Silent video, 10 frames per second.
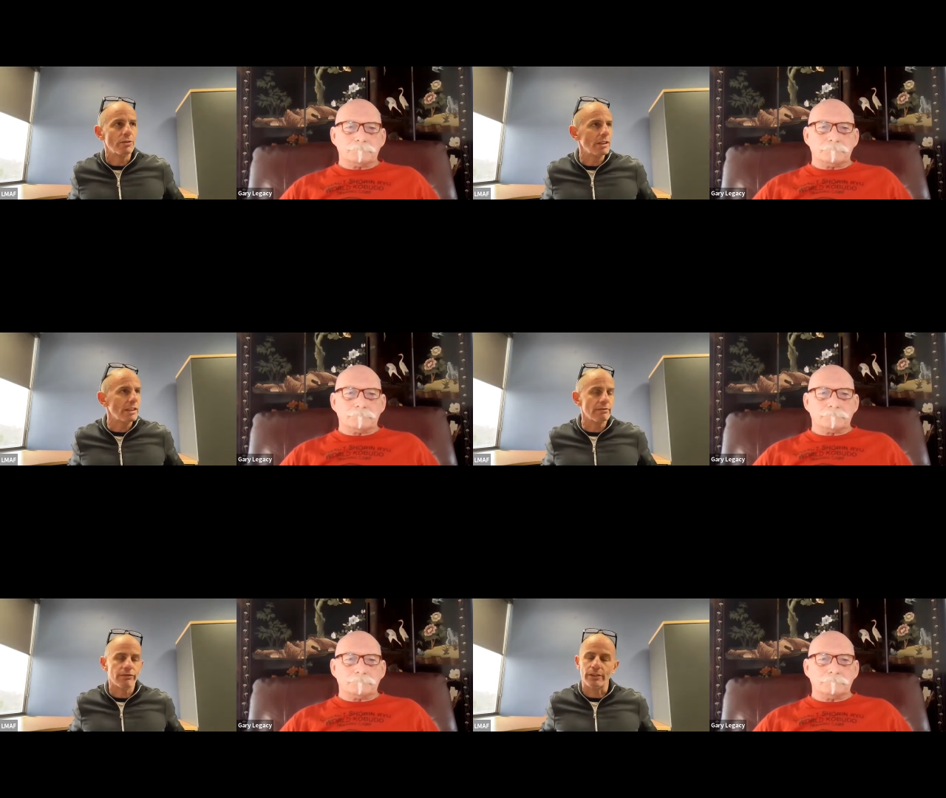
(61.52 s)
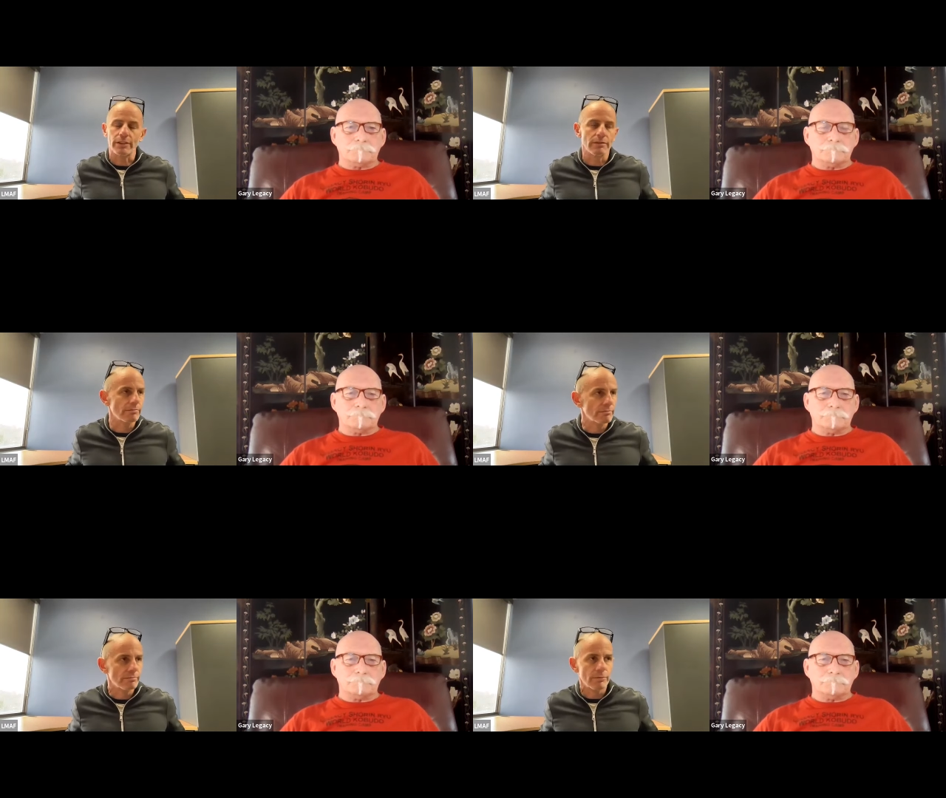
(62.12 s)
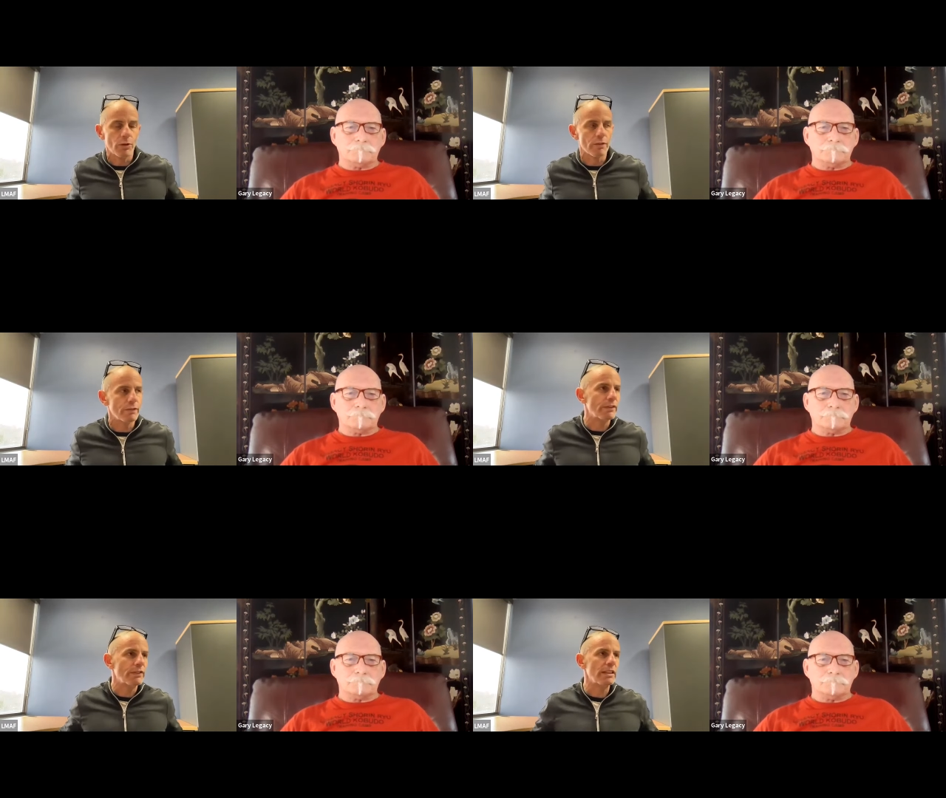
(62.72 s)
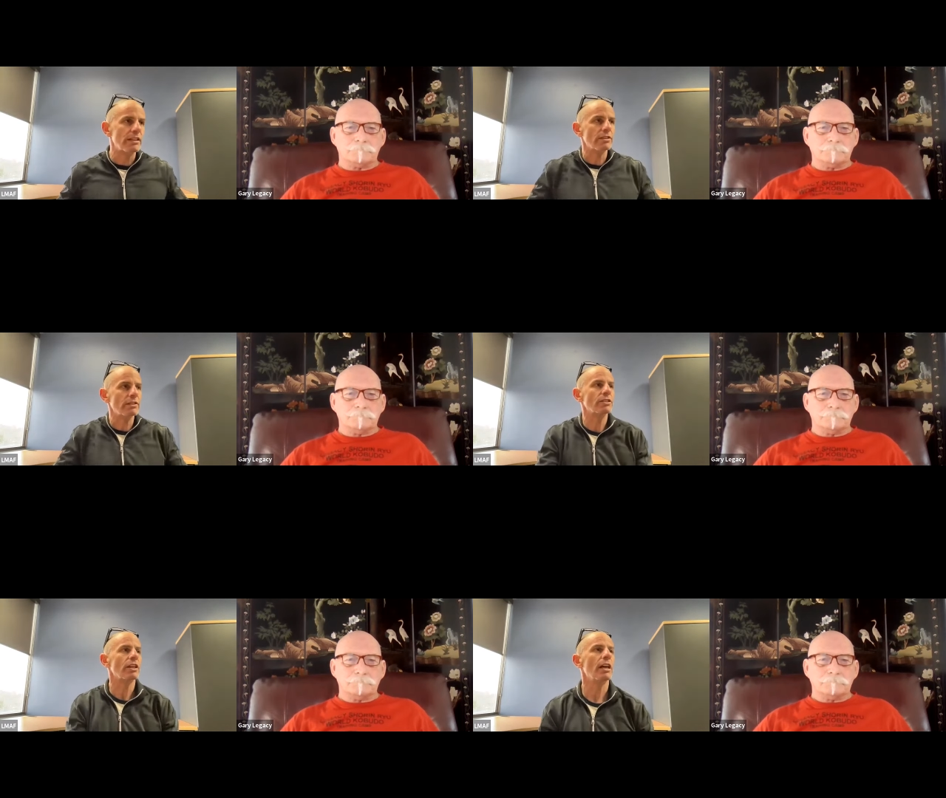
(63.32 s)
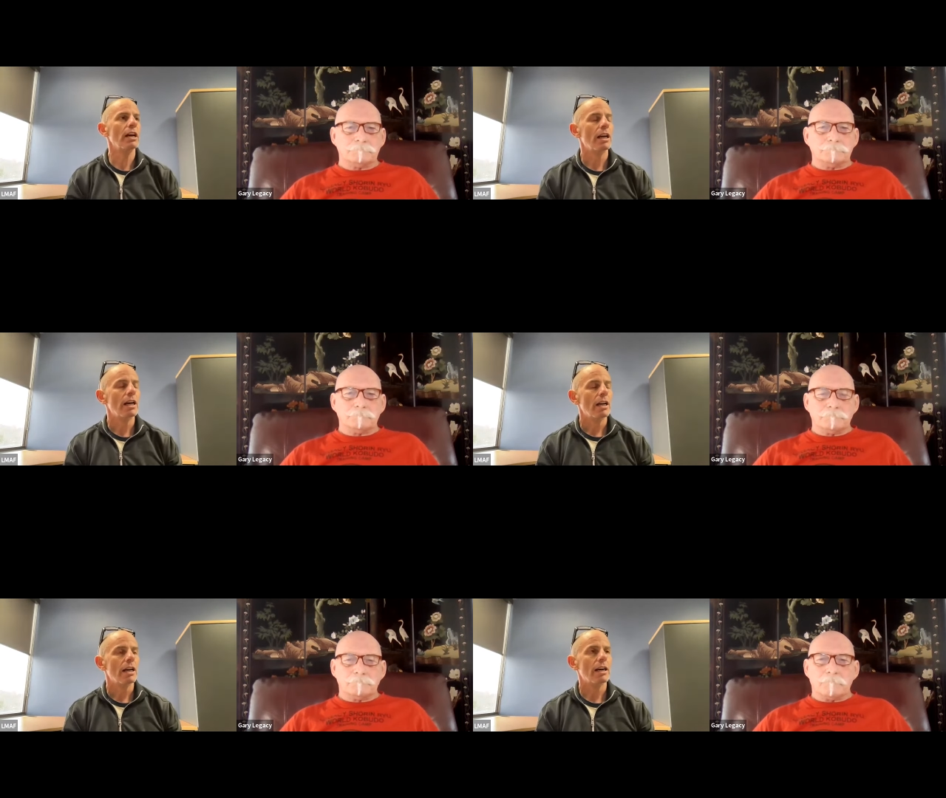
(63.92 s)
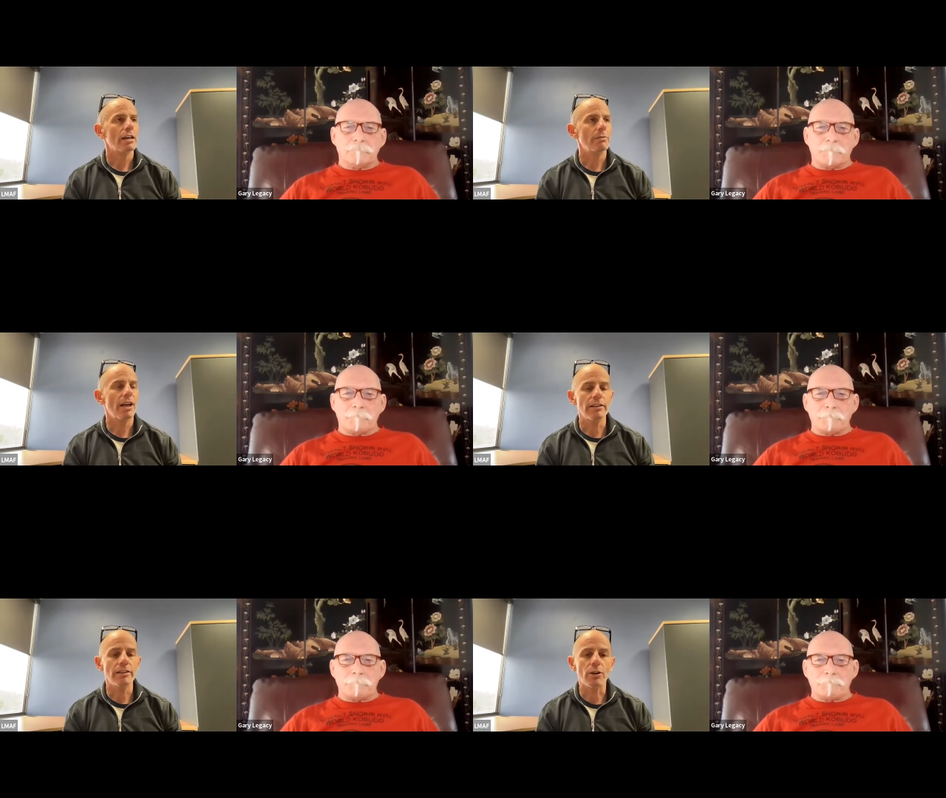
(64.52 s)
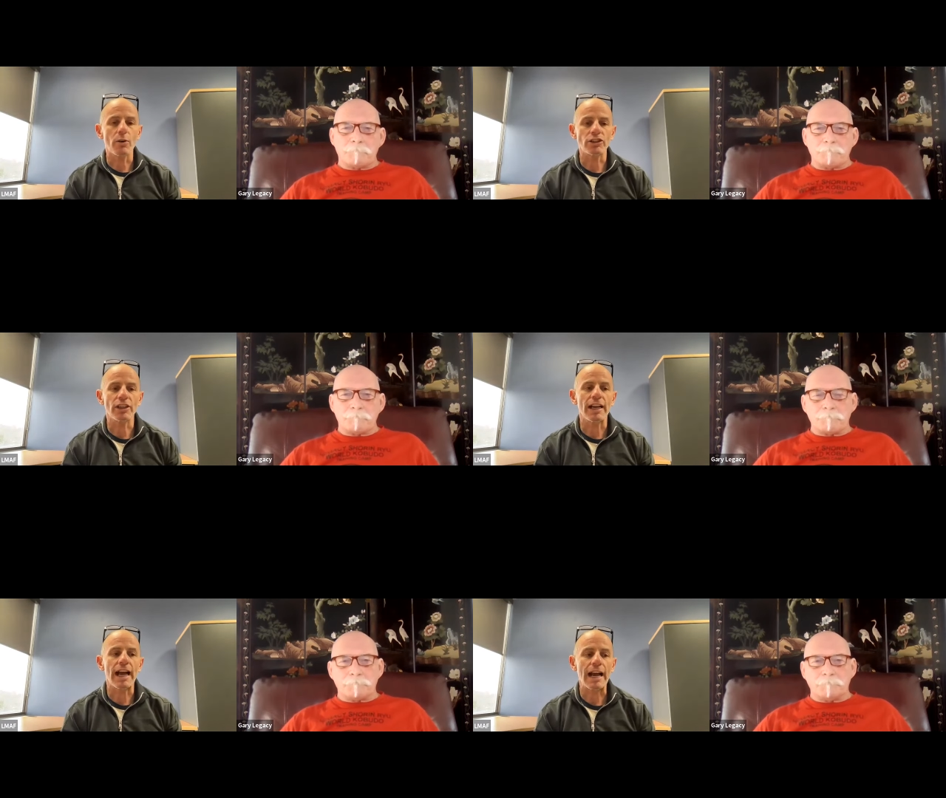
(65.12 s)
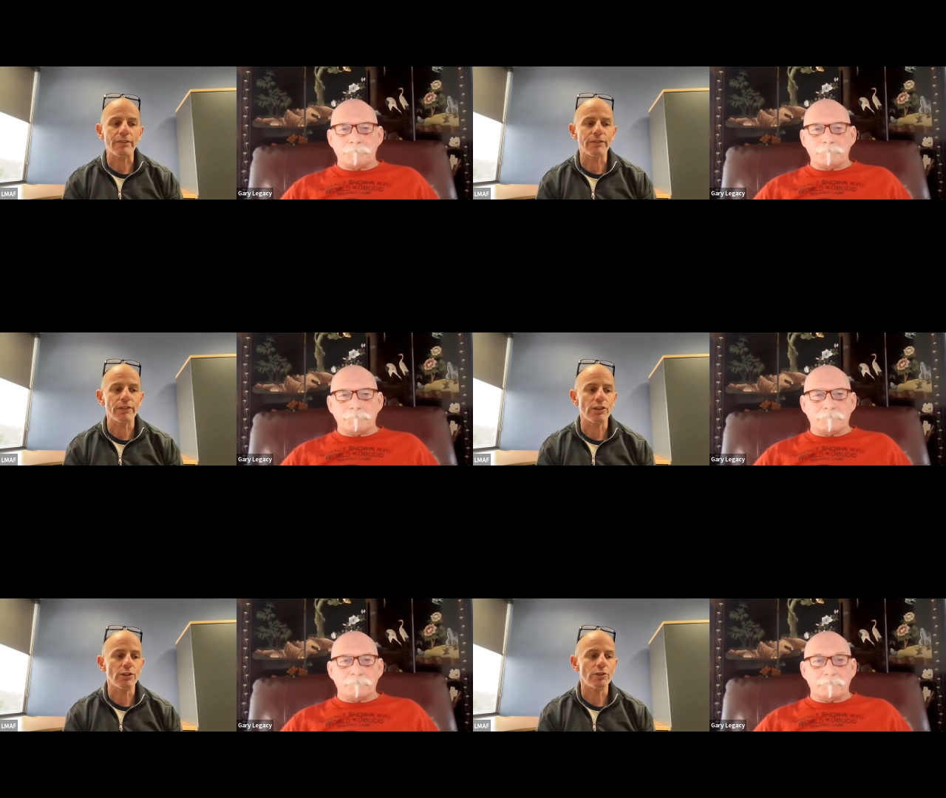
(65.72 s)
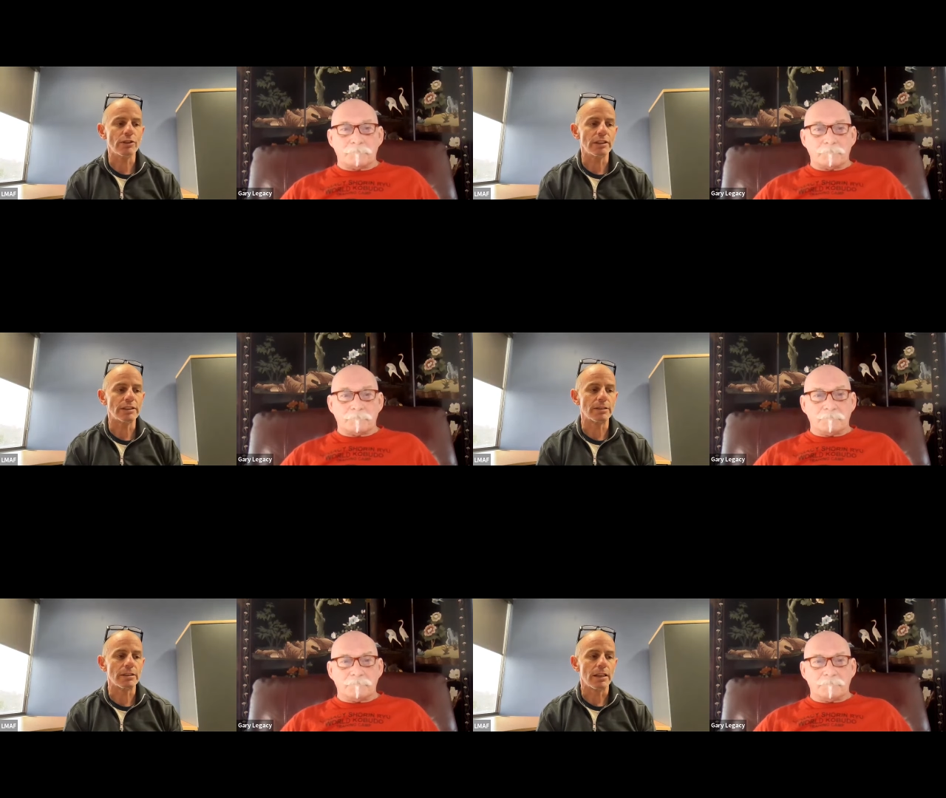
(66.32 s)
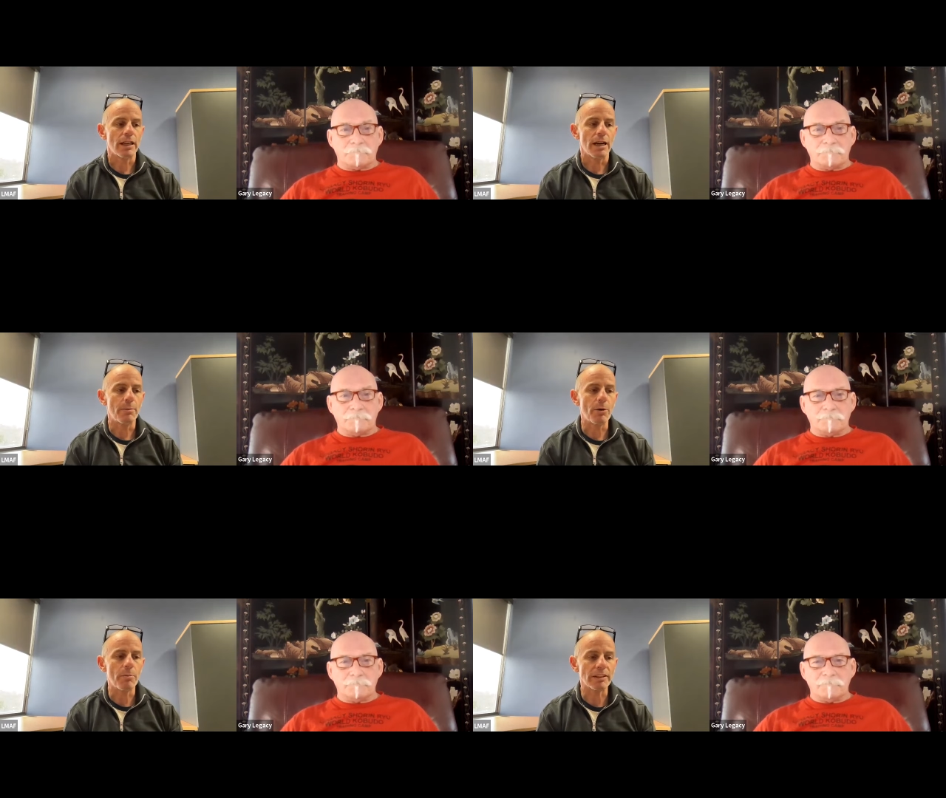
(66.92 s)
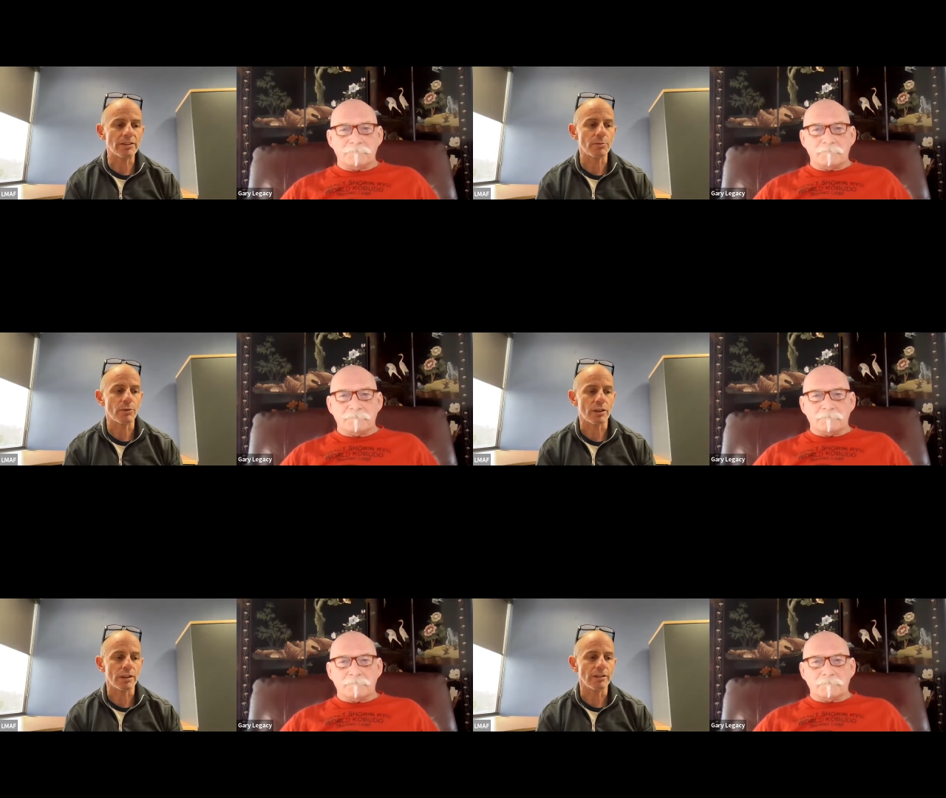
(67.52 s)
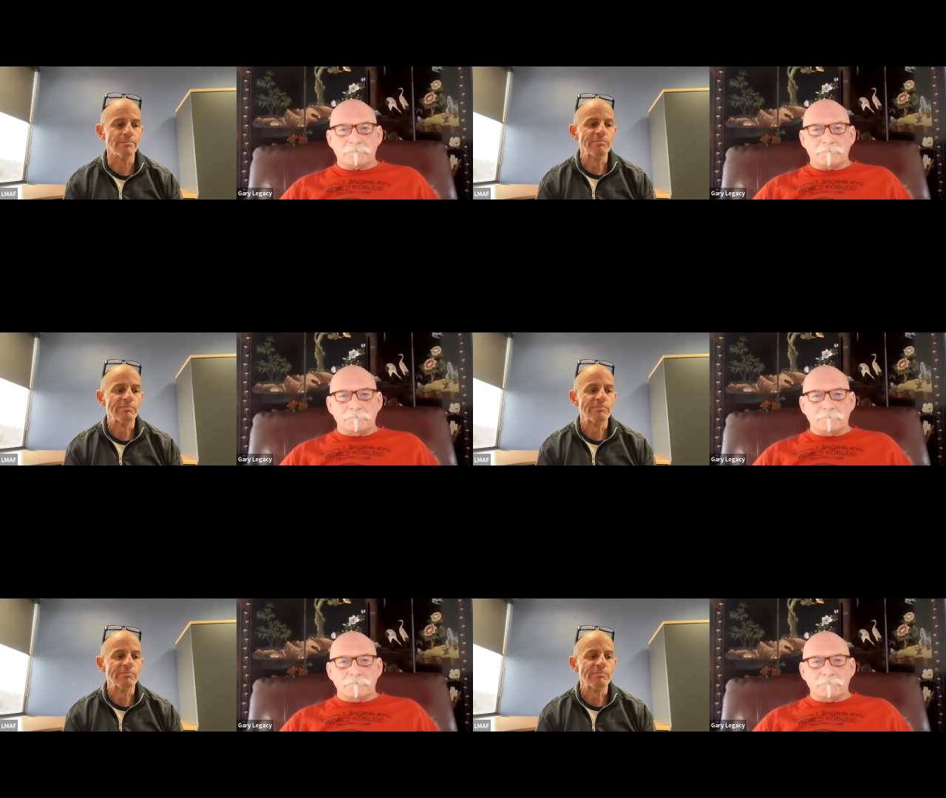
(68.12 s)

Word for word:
Speaker 1: doing for over 50 years. Um, and the question I have for you is about Matsumura.